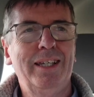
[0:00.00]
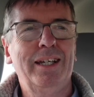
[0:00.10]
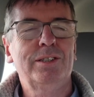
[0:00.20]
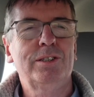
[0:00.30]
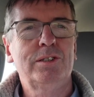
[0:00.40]

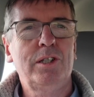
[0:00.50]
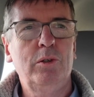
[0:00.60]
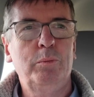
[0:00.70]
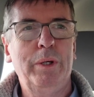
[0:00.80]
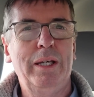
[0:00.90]
gets
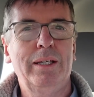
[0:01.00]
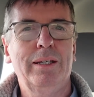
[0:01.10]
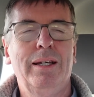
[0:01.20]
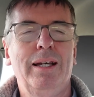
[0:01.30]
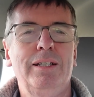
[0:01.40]
so big
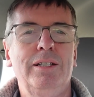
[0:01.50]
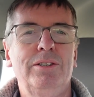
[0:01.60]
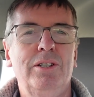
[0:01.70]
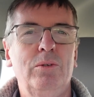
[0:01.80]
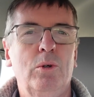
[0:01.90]
and you
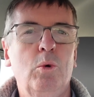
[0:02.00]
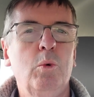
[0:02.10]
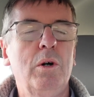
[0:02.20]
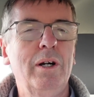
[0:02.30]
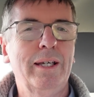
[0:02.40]
don't
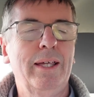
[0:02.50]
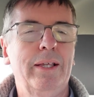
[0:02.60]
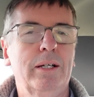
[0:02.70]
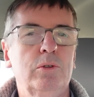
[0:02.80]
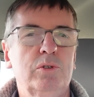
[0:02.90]
quite get
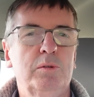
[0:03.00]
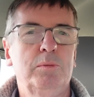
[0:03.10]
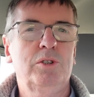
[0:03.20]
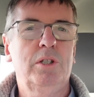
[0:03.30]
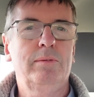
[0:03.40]
that customer
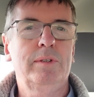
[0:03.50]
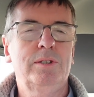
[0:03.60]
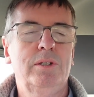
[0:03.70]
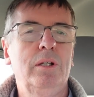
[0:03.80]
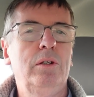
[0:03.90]
service
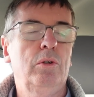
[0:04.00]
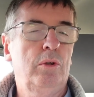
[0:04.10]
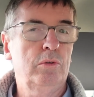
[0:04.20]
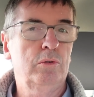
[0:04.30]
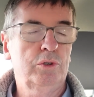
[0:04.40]
that the
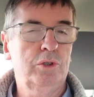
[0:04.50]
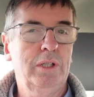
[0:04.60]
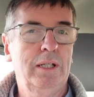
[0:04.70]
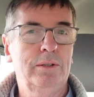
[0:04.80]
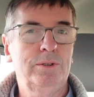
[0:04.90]
other auction
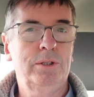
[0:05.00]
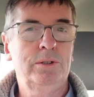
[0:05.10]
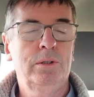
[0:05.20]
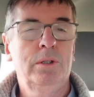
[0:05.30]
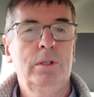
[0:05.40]

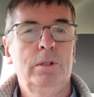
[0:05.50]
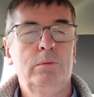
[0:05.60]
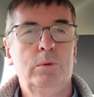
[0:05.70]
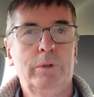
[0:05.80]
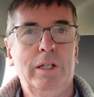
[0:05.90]
houses
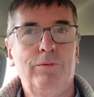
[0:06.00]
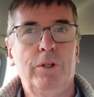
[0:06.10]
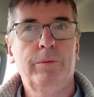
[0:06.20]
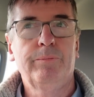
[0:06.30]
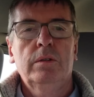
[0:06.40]
will give
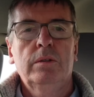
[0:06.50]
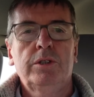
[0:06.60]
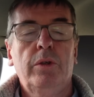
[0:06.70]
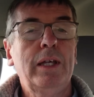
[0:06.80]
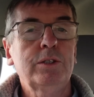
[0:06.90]
you.
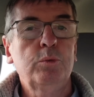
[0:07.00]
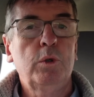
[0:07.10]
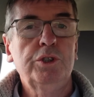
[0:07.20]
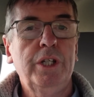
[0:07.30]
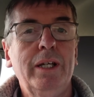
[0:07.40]
So thanks for
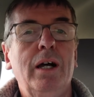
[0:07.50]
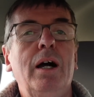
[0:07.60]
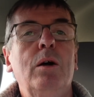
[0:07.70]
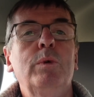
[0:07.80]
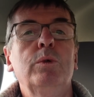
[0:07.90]
watching.
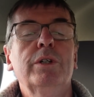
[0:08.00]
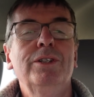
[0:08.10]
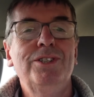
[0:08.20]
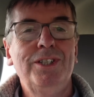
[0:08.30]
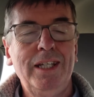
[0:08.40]
I will
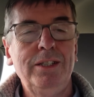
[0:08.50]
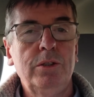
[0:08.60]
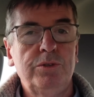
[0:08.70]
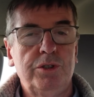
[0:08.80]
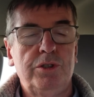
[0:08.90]

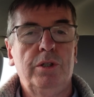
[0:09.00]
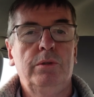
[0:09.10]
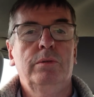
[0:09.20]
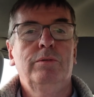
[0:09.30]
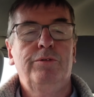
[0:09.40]
continue to
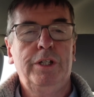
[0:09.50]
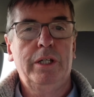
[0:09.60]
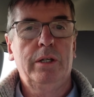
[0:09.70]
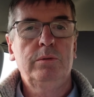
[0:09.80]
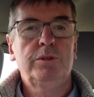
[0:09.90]
do
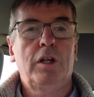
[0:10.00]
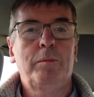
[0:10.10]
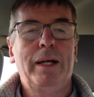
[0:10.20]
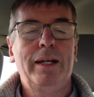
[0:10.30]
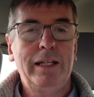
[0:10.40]
videos
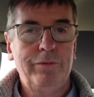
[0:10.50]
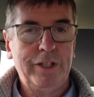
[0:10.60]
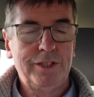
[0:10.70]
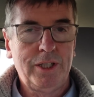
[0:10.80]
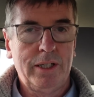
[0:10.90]
about
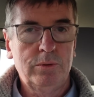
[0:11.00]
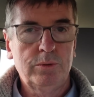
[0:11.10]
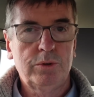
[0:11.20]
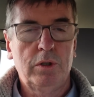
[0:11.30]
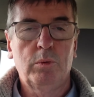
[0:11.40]
EV
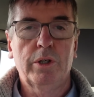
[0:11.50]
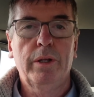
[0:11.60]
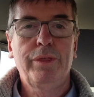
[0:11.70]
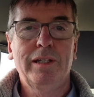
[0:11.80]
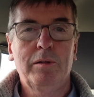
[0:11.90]
sales and what I
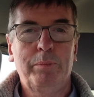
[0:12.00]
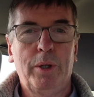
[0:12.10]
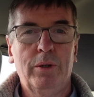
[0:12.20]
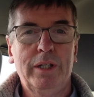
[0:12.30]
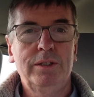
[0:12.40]
think are
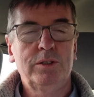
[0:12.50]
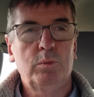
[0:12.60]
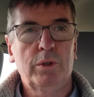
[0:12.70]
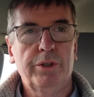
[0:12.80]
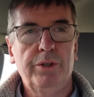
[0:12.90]
bargains and
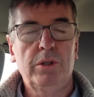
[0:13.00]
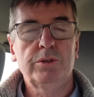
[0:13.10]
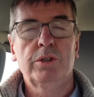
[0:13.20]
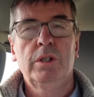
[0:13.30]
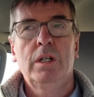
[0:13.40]
what are
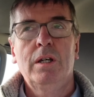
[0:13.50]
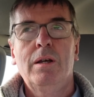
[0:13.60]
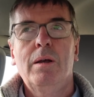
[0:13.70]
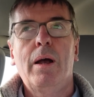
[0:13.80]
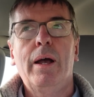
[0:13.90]
not.
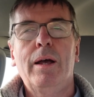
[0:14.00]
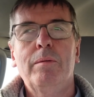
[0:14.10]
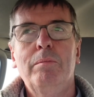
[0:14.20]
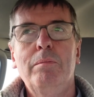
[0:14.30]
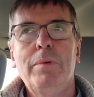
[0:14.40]

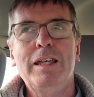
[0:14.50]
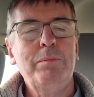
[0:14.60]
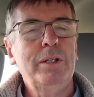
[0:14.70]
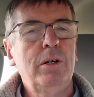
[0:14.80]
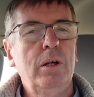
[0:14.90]

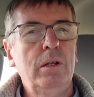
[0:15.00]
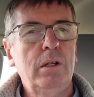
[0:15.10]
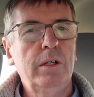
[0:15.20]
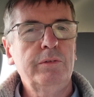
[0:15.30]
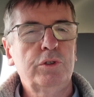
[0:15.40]
Maybe not a
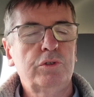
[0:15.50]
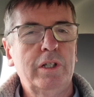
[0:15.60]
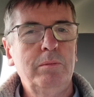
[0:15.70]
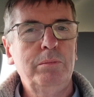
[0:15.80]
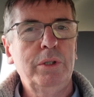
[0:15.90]
live
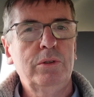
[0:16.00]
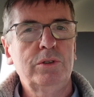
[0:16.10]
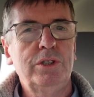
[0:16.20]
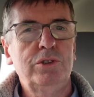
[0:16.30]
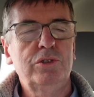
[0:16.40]
stream
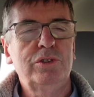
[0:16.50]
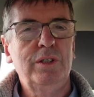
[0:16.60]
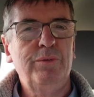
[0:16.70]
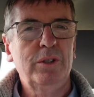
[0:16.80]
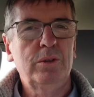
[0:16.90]
because it's just
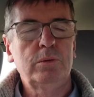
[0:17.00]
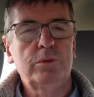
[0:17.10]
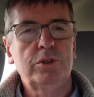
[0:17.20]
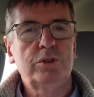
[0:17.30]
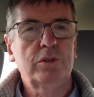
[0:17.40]
difficult
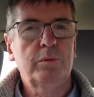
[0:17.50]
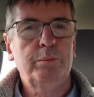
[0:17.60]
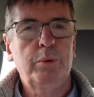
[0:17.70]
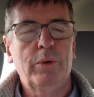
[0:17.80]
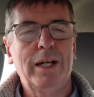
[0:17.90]
to sort of
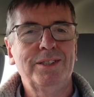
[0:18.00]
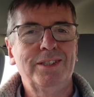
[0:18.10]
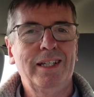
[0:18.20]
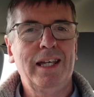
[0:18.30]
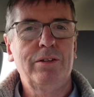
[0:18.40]
put that
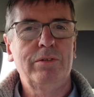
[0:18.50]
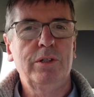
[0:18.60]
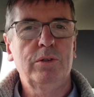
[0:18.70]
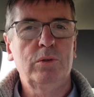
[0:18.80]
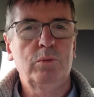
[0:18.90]
together in
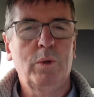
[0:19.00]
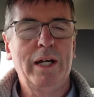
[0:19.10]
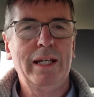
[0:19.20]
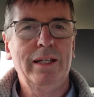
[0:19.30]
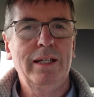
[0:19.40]
a good
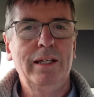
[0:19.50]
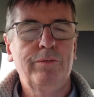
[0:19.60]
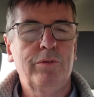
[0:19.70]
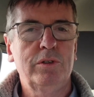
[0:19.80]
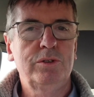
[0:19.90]
way
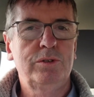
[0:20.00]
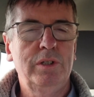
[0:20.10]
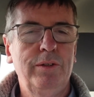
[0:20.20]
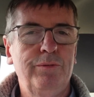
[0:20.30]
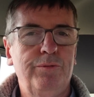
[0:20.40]
if
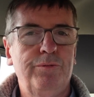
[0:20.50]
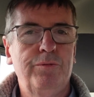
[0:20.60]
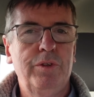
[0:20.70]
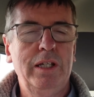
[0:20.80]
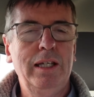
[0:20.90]

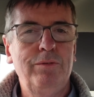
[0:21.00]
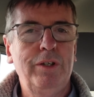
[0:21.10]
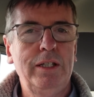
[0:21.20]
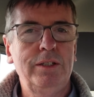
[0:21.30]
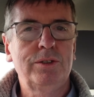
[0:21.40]
the
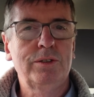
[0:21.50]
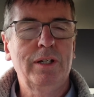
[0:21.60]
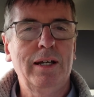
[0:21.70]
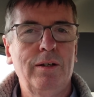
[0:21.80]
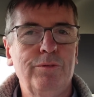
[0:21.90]
EVs
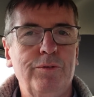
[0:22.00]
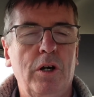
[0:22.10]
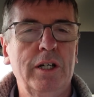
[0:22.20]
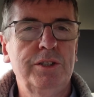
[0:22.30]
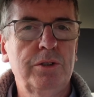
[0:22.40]
have
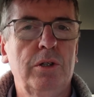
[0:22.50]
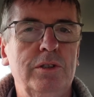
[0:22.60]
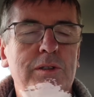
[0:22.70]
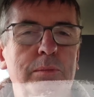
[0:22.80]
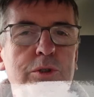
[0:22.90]
ICE
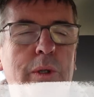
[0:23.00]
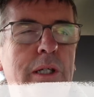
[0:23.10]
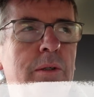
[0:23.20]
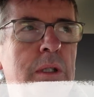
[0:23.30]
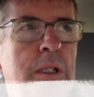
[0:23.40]
cars in
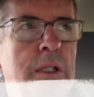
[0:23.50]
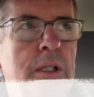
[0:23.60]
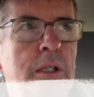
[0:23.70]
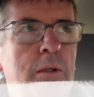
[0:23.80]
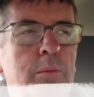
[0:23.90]
between.
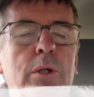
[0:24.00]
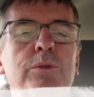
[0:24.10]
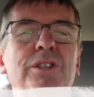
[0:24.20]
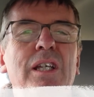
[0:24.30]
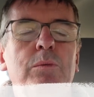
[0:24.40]
But I'll
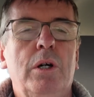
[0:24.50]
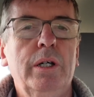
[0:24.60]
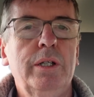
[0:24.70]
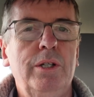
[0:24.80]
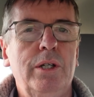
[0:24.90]
see what I
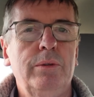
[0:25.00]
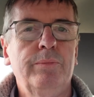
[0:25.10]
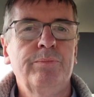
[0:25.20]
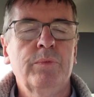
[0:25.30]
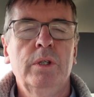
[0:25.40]
can do.
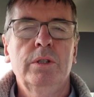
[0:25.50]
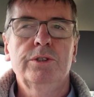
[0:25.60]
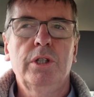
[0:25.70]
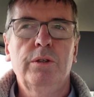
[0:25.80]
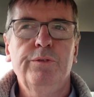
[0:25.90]

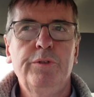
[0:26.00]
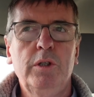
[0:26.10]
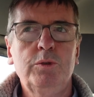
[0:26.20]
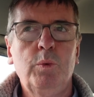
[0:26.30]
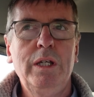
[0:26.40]
So the
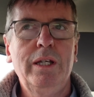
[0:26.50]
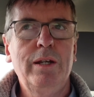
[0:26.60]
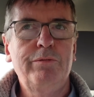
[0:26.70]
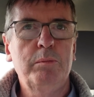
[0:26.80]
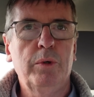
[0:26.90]
first week in
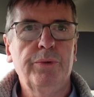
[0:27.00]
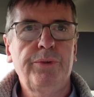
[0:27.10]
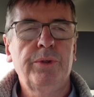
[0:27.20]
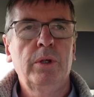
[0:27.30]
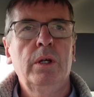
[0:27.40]
every
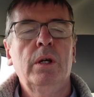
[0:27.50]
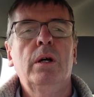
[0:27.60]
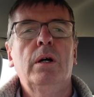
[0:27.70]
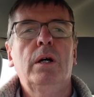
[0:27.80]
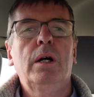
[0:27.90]
month,
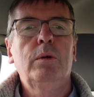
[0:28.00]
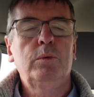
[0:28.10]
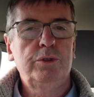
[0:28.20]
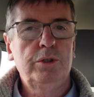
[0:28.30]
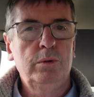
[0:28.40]
I
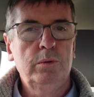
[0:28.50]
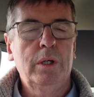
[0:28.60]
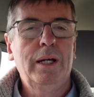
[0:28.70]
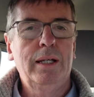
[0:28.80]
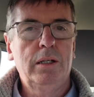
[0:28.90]
will do
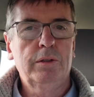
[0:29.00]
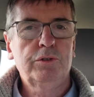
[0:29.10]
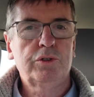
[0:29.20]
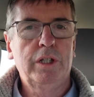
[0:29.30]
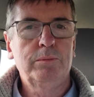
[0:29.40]
a live
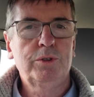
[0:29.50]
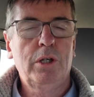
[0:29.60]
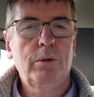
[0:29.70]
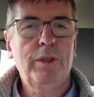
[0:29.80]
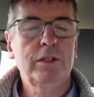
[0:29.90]
stream.
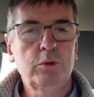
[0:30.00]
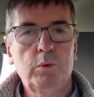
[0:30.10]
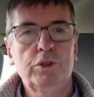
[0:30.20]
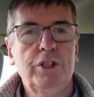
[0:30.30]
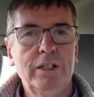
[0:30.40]
So thanks for
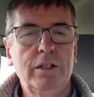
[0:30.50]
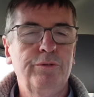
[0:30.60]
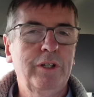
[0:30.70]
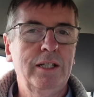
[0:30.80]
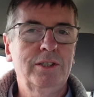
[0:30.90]
watching. Don't
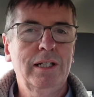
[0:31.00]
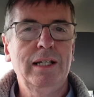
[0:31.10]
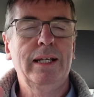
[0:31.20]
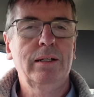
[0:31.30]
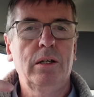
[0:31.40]
forget to
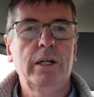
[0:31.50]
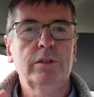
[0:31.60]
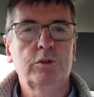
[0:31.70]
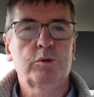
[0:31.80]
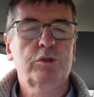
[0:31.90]
click like
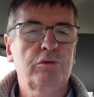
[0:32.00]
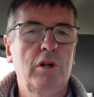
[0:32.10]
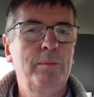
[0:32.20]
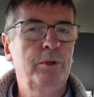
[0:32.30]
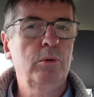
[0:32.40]
and
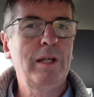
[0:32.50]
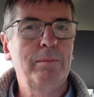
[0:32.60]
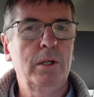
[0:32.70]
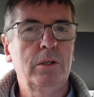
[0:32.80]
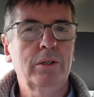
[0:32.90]
subscribe and all that
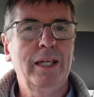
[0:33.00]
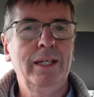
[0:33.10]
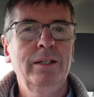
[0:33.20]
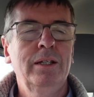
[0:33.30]
malarkey.